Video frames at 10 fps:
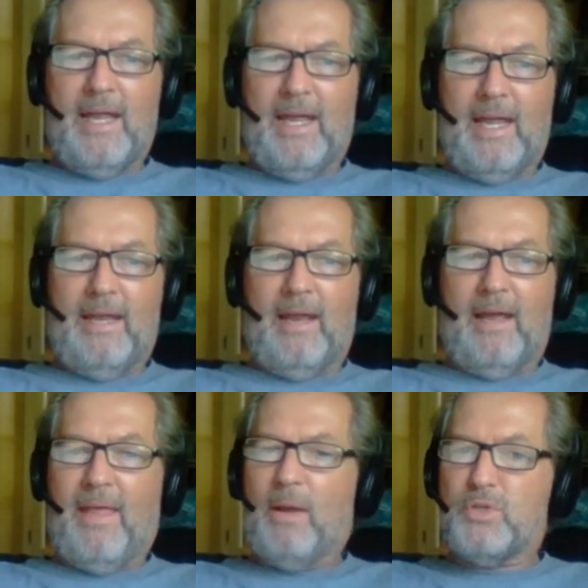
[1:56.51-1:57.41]
And
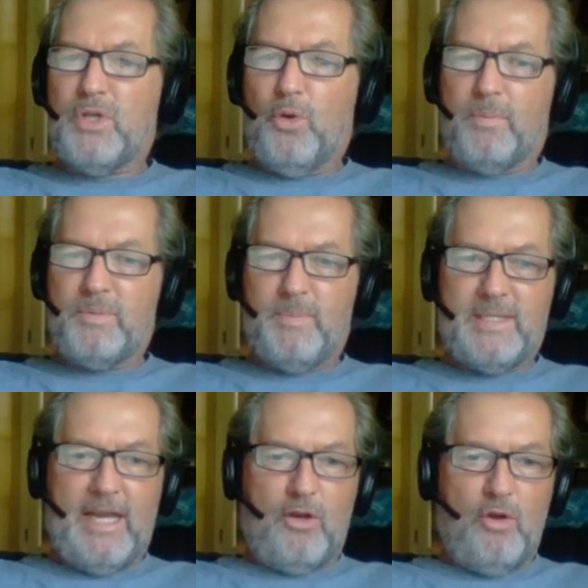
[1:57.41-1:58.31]
that was an oops
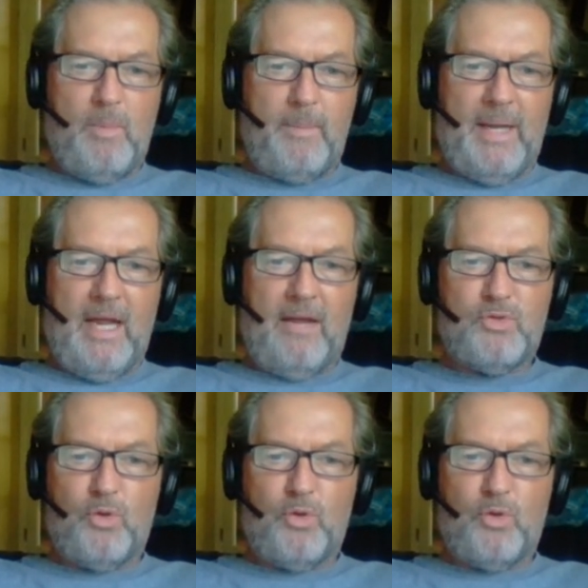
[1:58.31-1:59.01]
mistake on my behalf.